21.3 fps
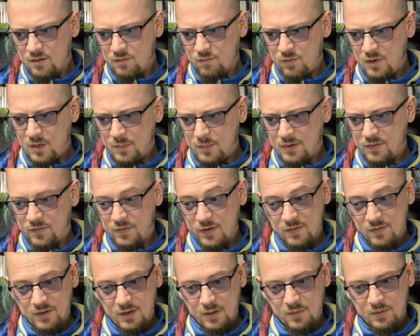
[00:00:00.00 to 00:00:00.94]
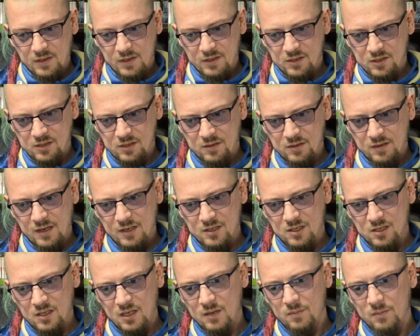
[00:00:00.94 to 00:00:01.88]
read a bit further down this,
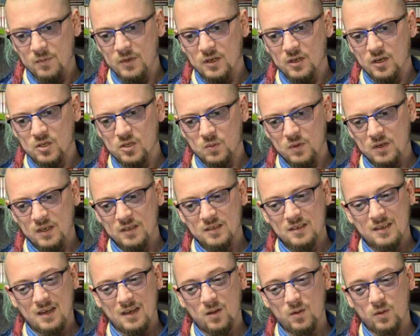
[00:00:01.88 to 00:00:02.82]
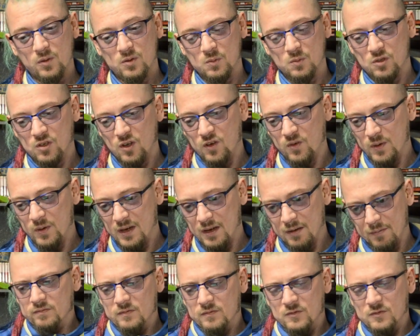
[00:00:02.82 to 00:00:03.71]
actually, because we need to download some software.